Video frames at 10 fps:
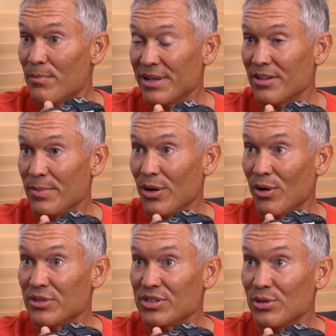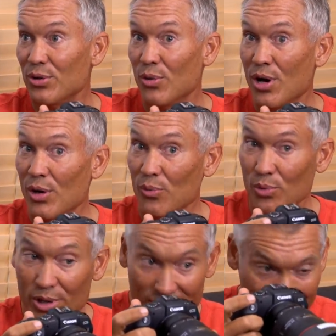but to be able to
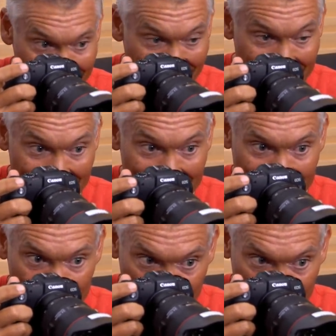really get in and